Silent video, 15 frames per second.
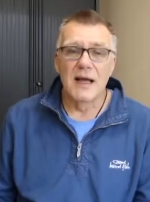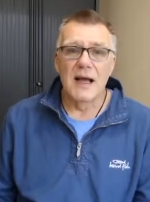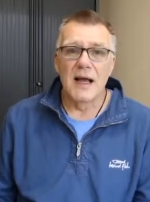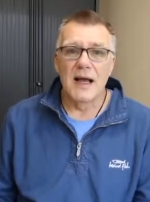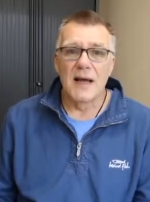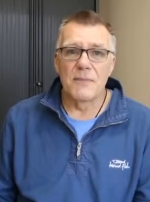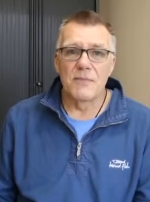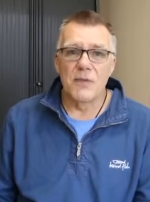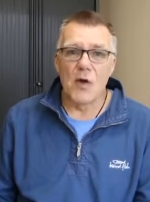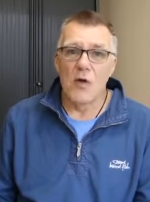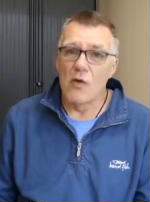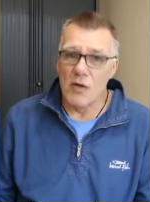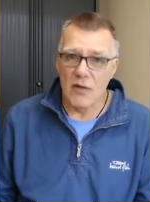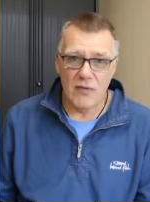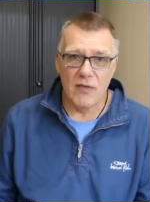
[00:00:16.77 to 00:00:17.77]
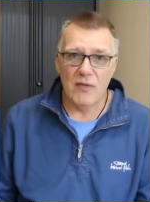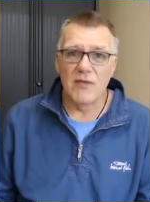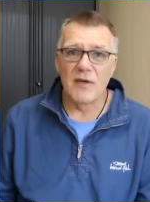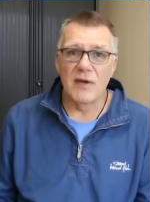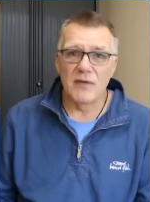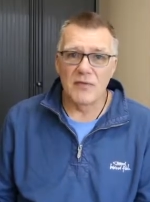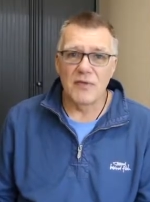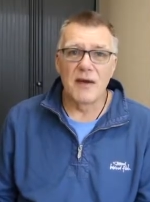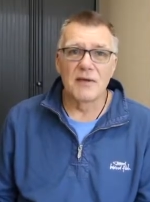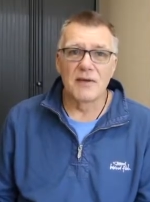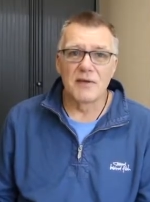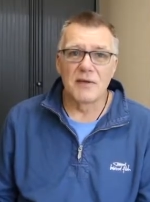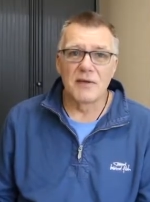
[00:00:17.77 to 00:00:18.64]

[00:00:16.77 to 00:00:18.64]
um, or if you found